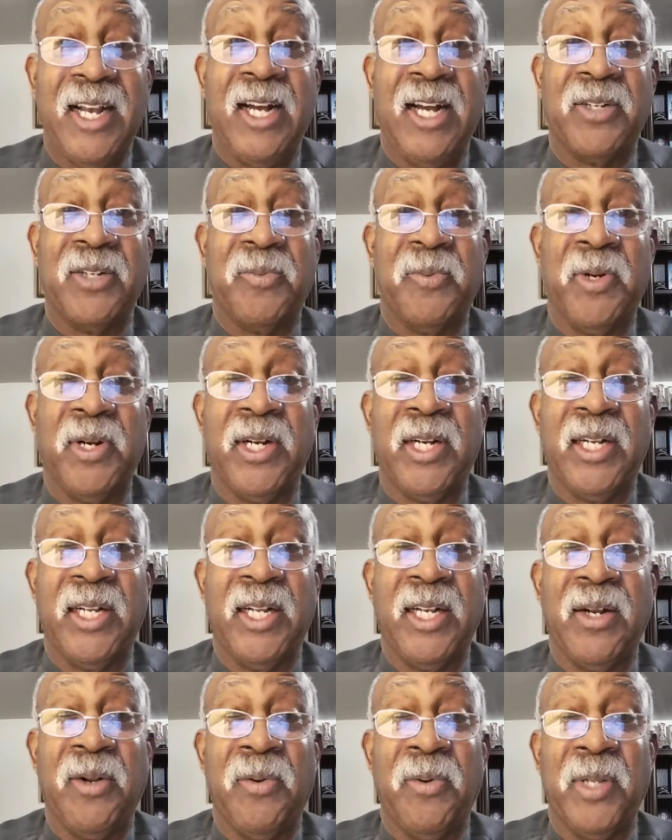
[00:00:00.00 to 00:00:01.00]
God's word.
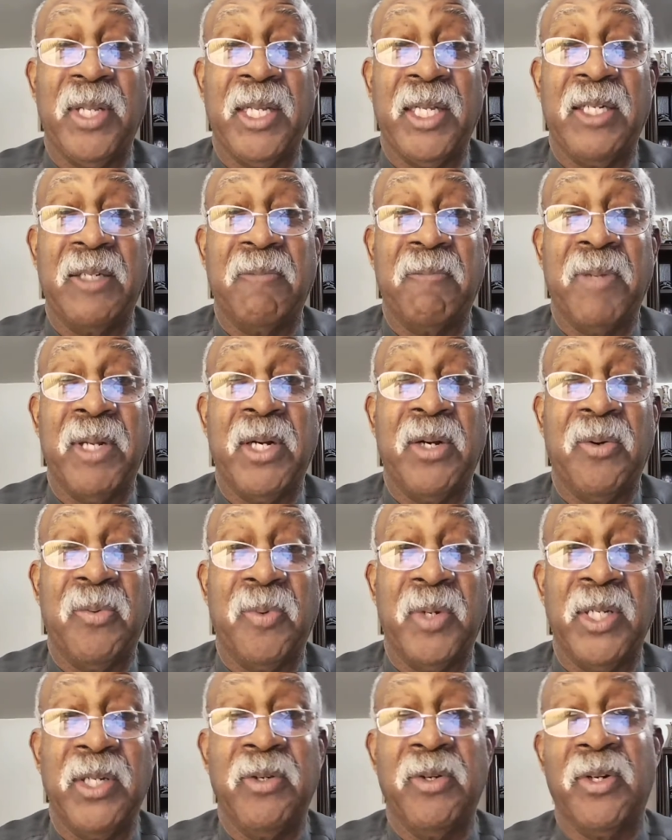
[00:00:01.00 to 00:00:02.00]
It only gets bitter
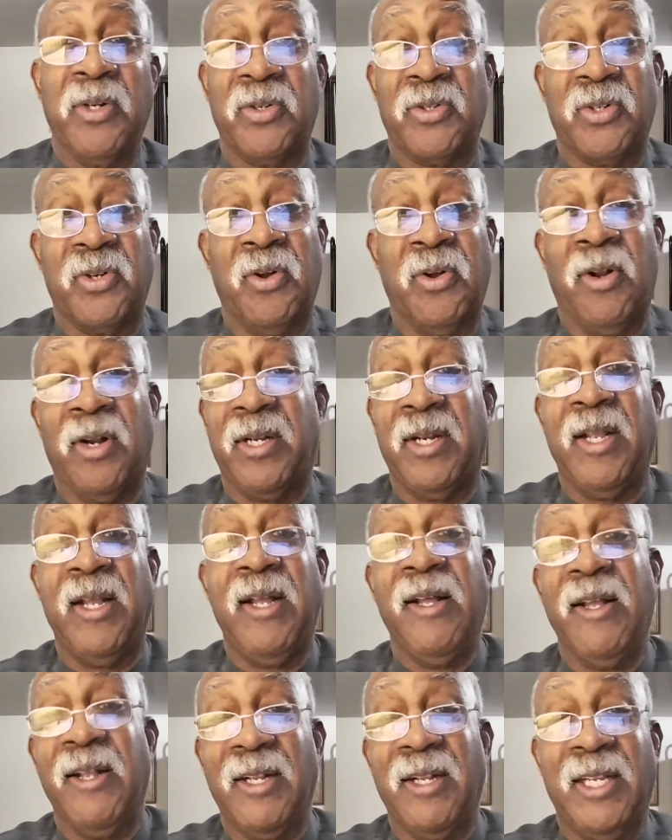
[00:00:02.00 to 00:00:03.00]
when you start
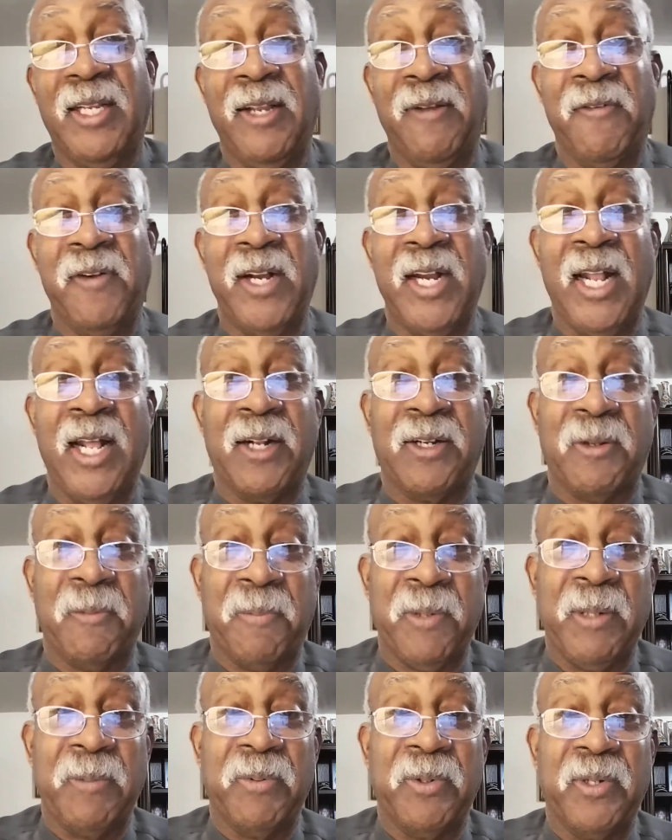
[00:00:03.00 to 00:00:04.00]
giving it out
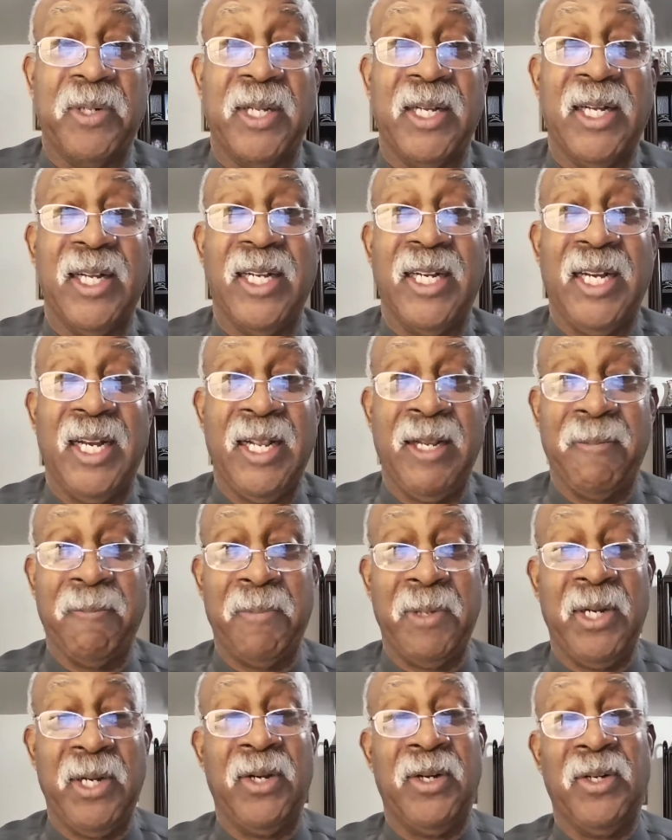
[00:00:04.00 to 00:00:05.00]
to people. Uh, it
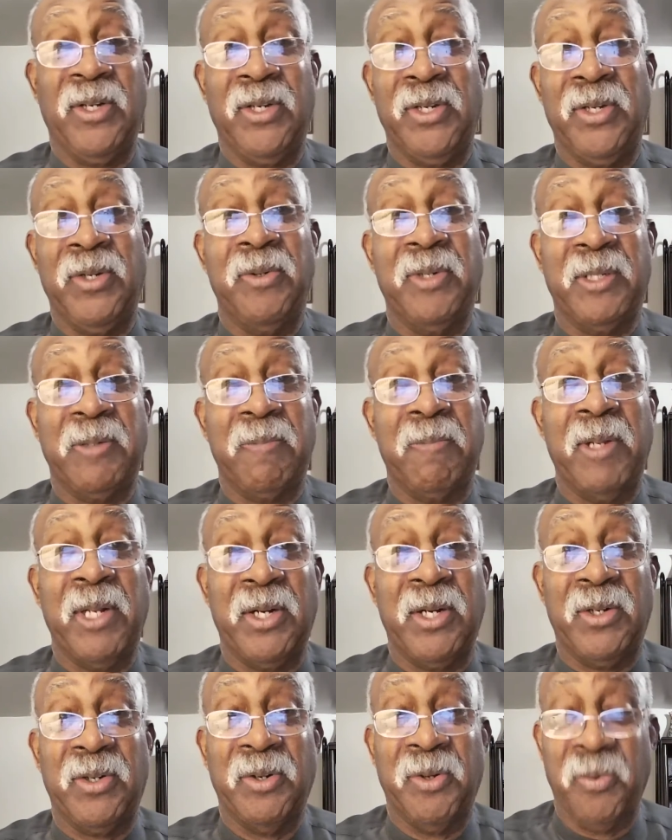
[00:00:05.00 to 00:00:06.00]
ain't bitter to you. It's
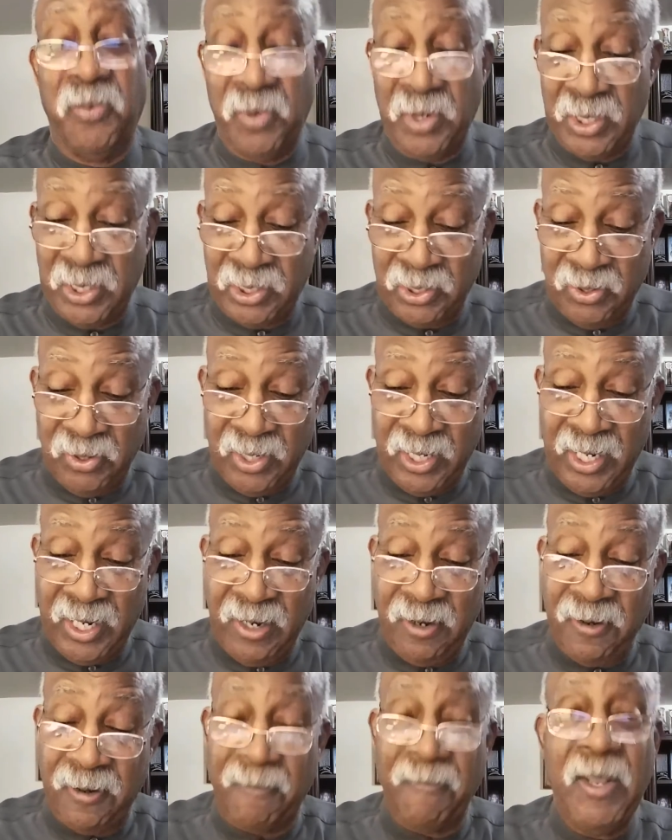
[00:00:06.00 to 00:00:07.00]
bitter to the one that's going to
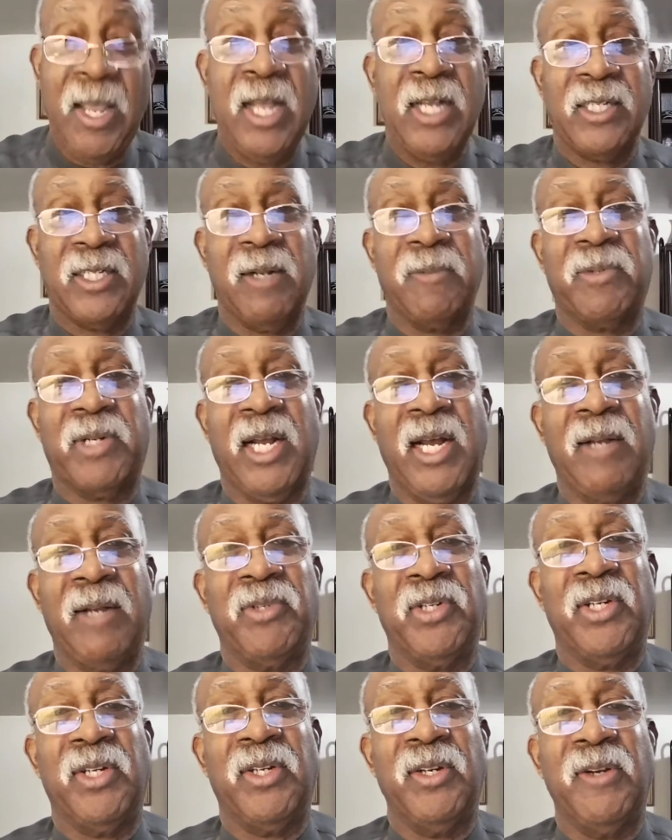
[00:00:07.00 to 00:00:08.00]
hear it.
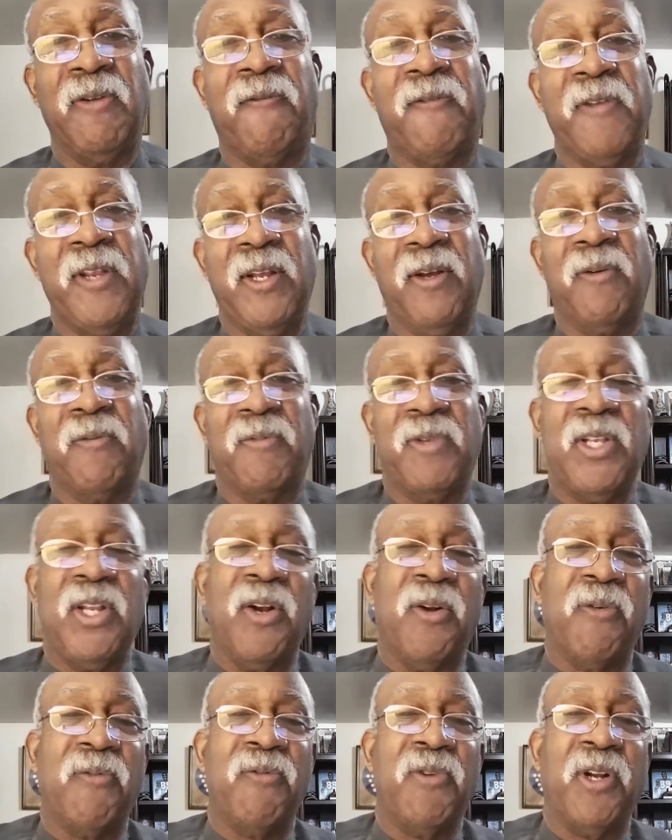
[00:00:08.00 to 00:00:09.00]
Sometimes you, you feel
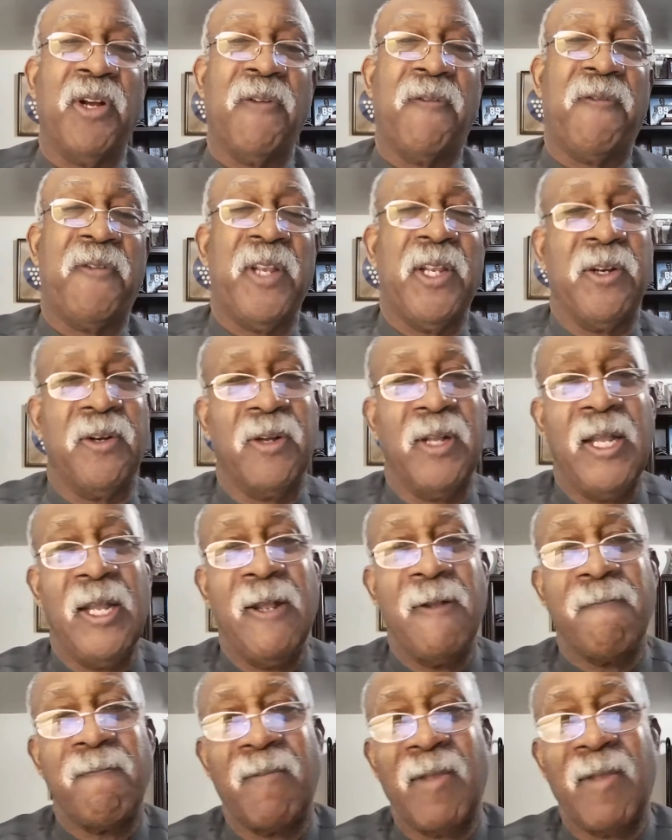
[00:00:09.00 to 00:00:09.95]
you don't really feel